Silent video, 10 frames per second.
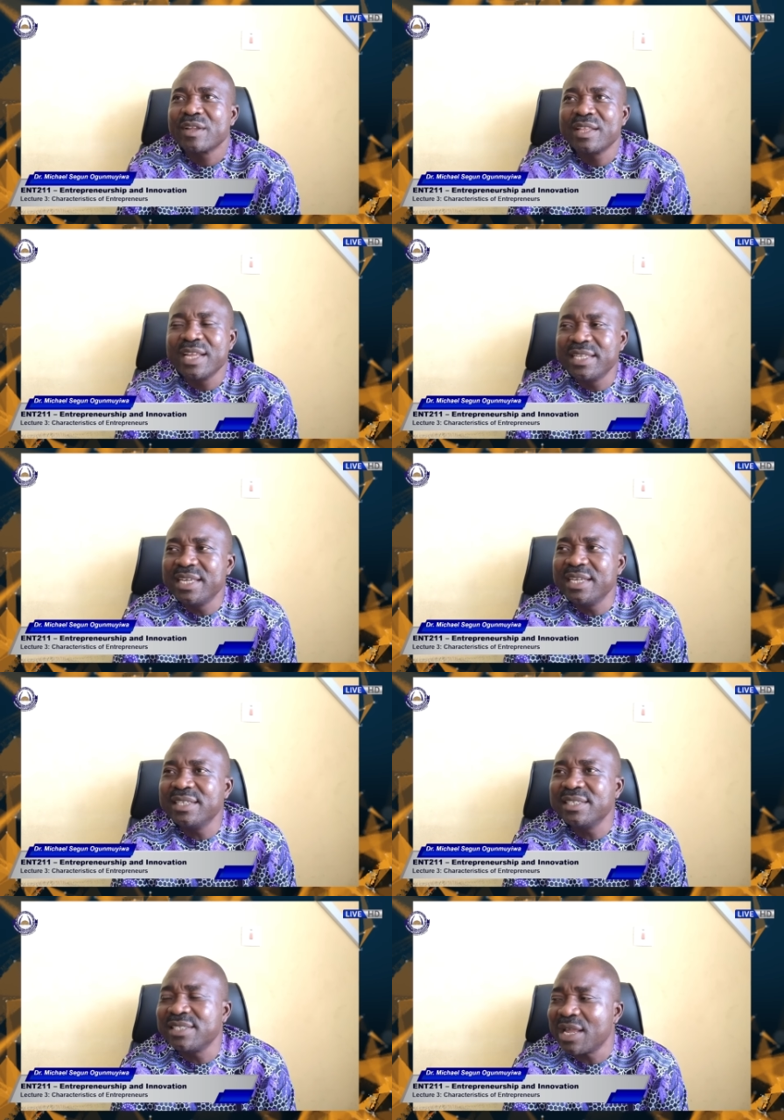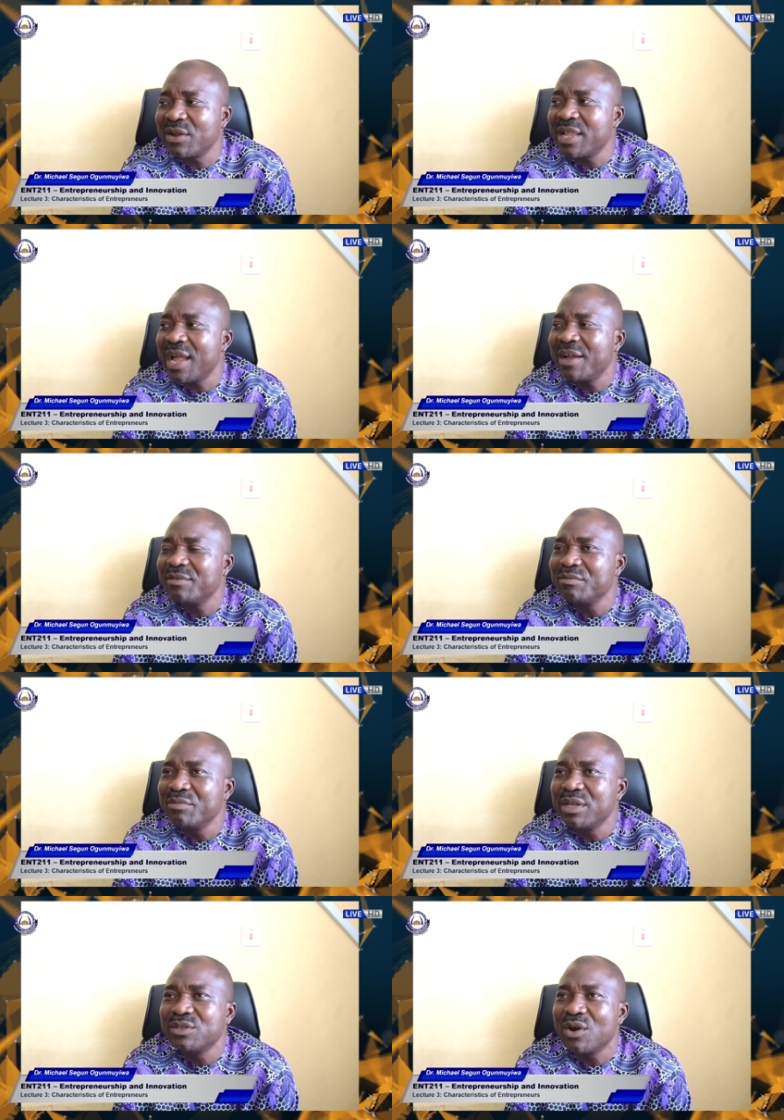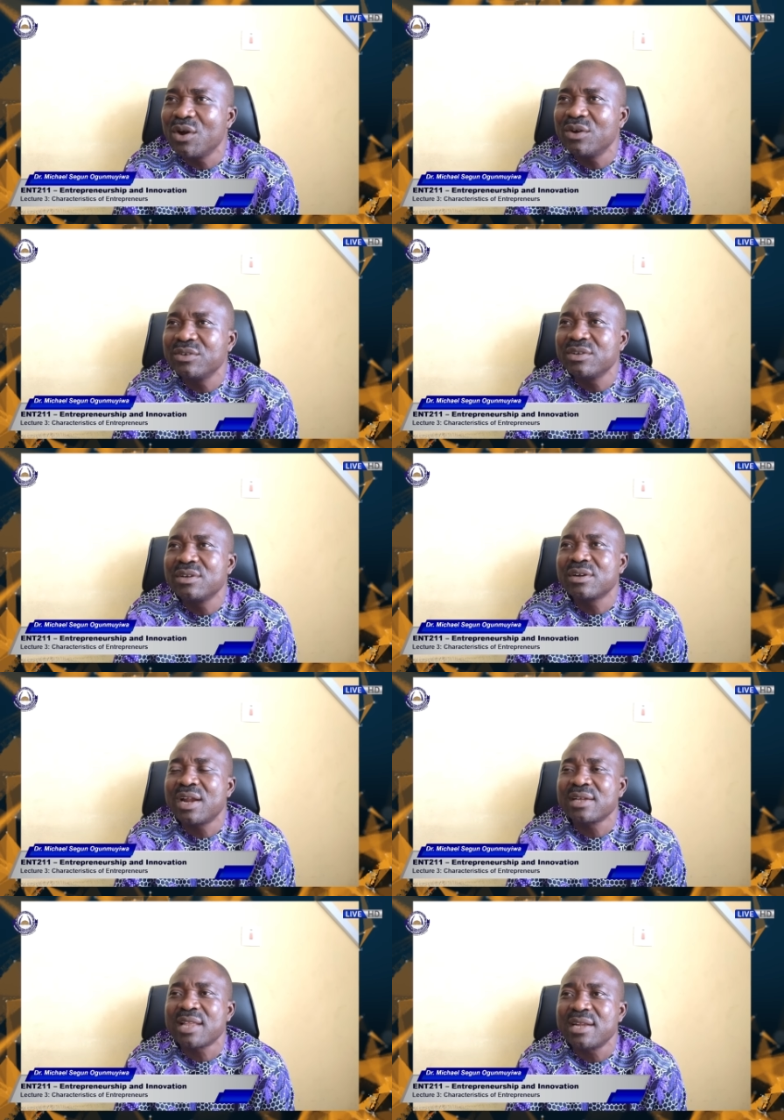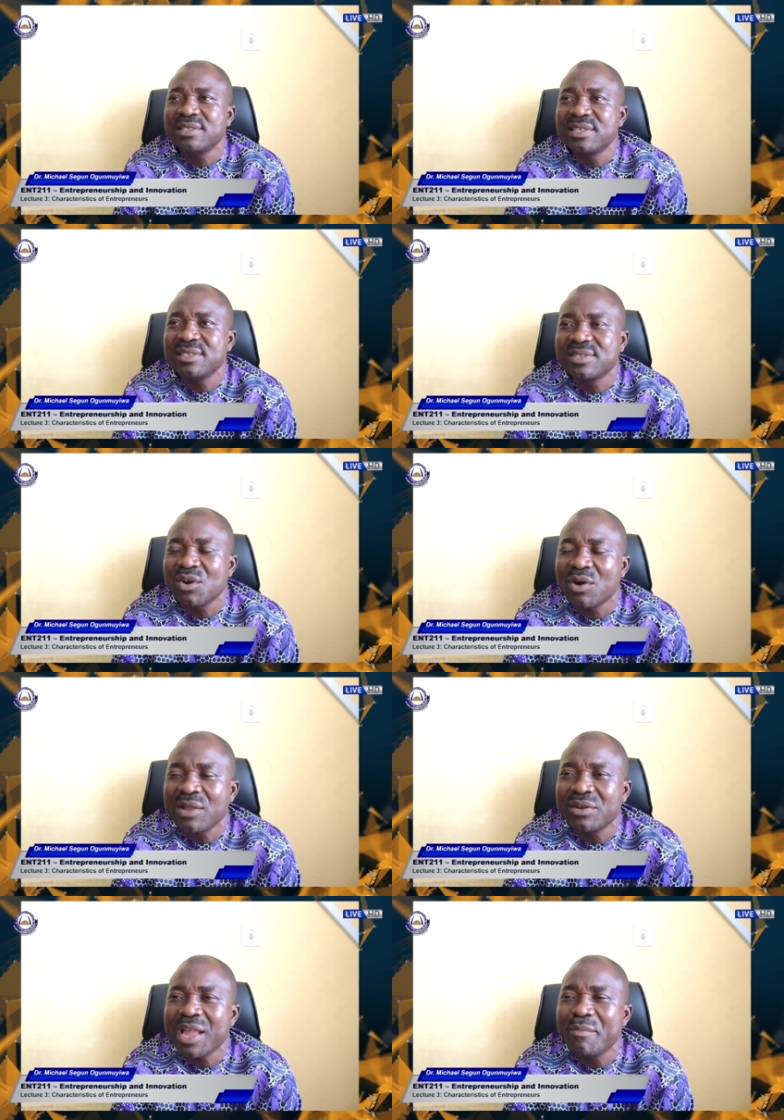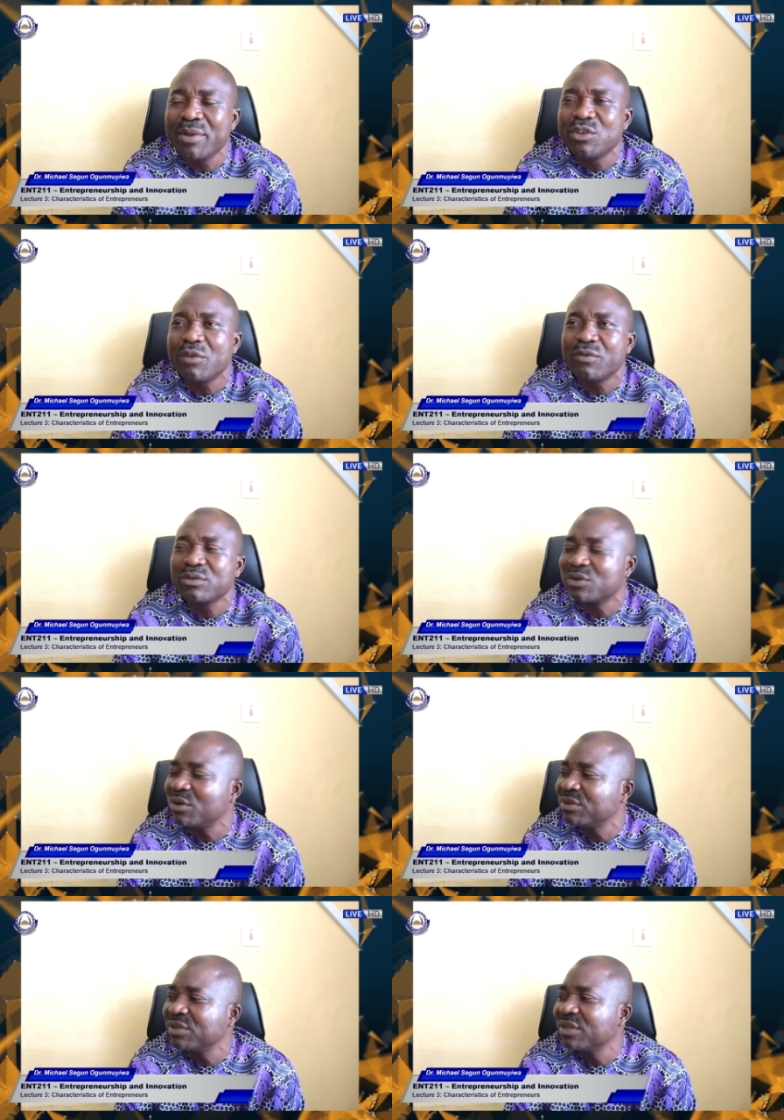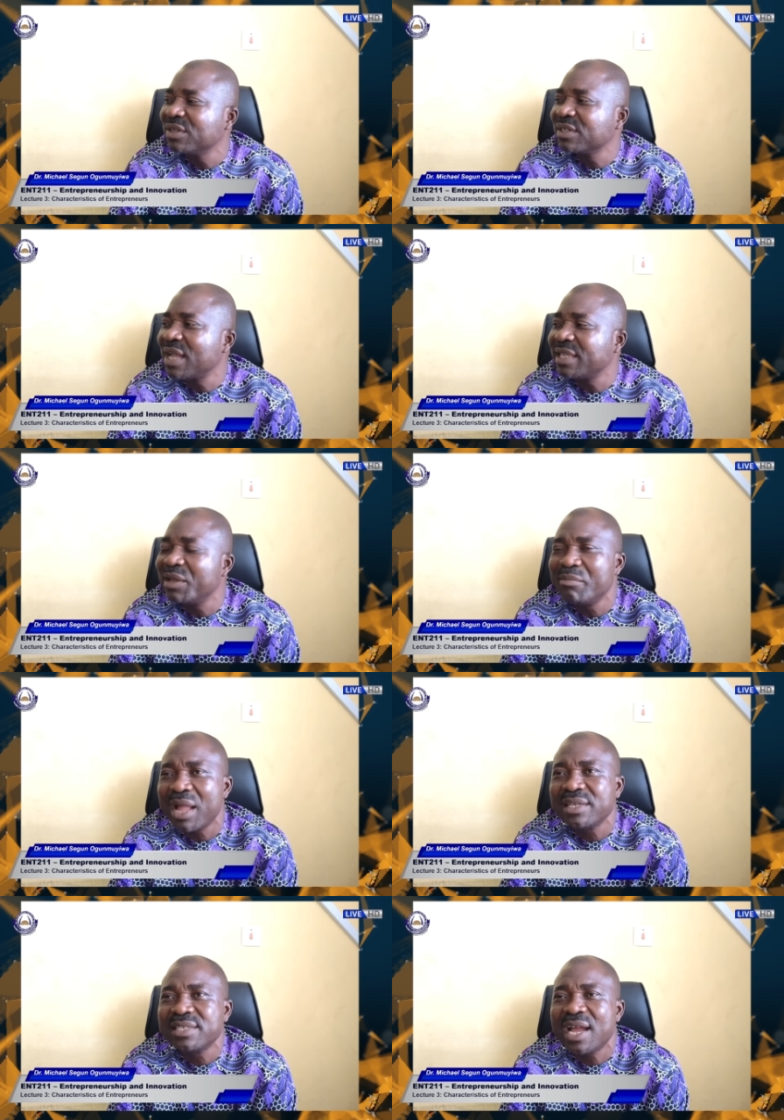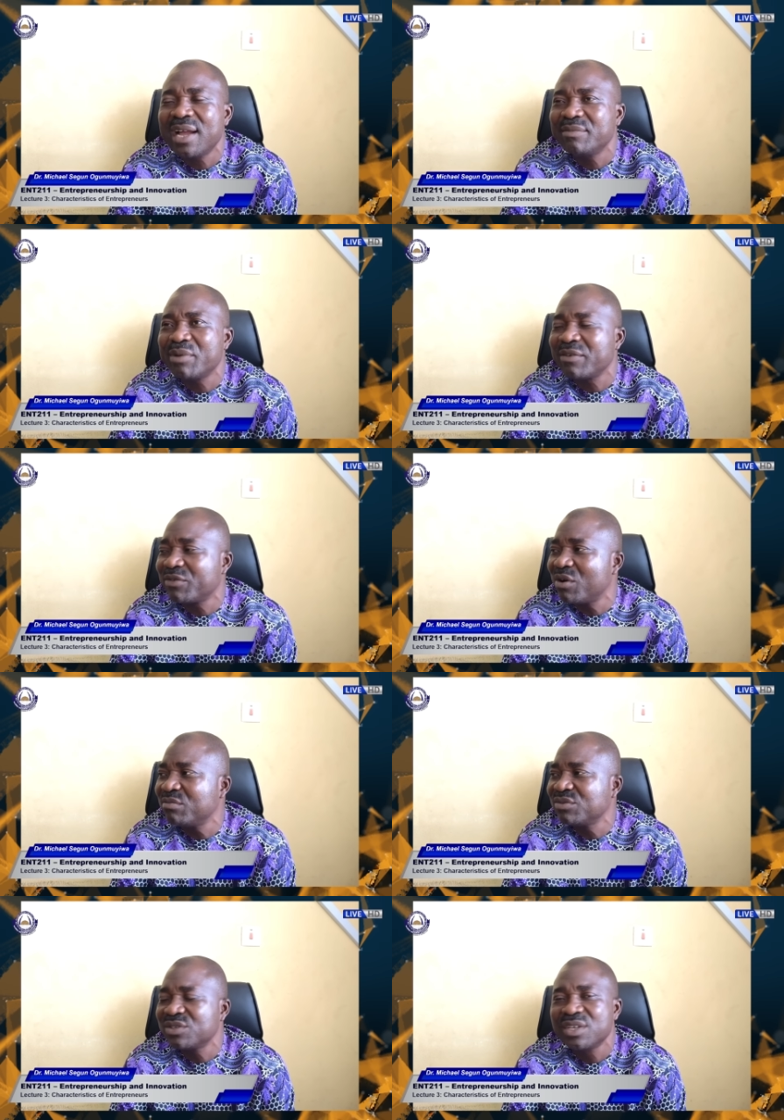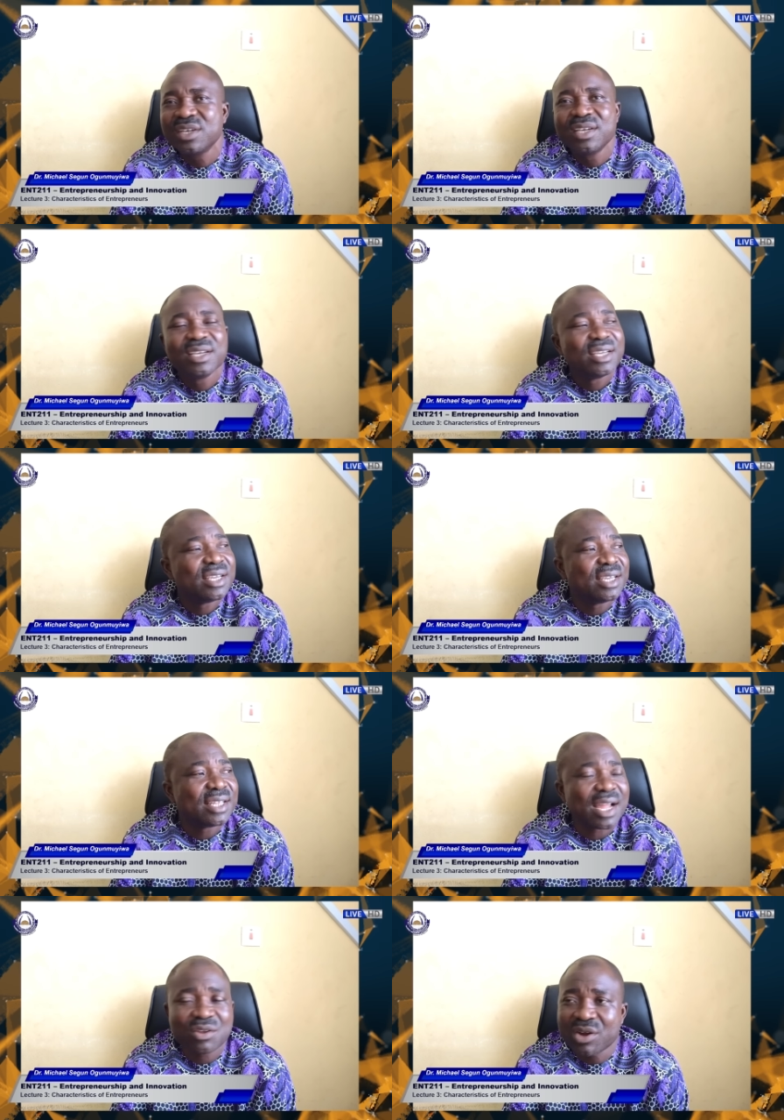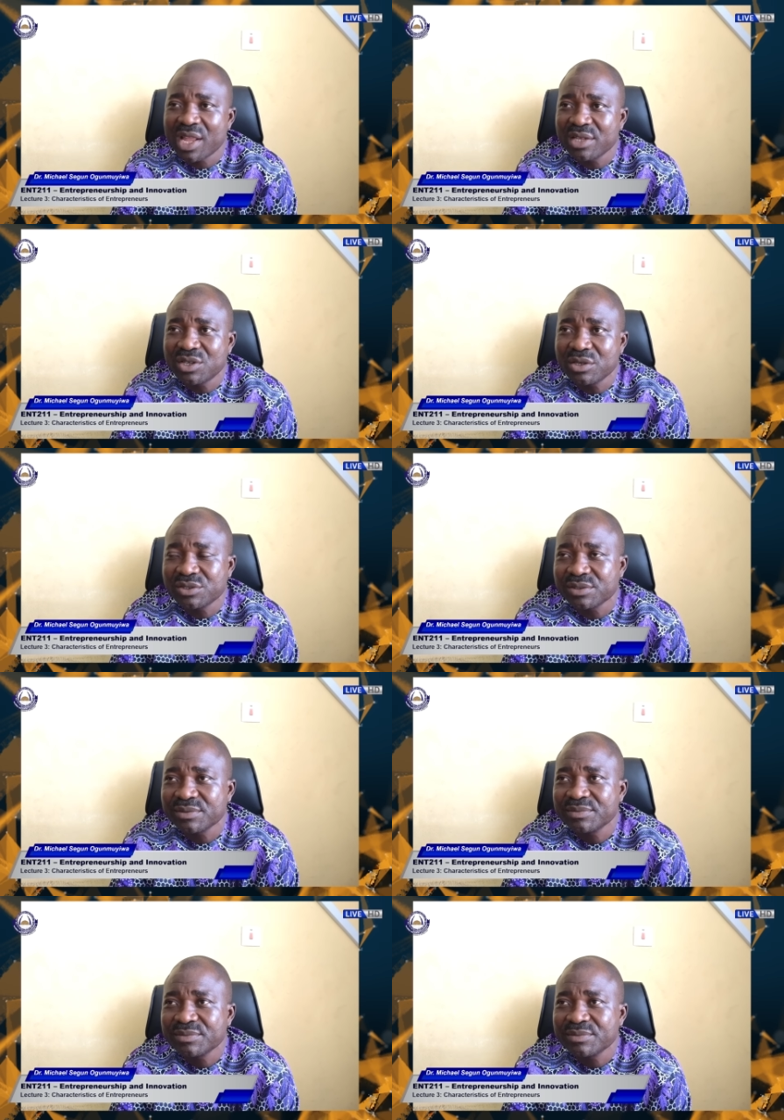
Leading is another major characteristics or another major function that a manager performs in an organization.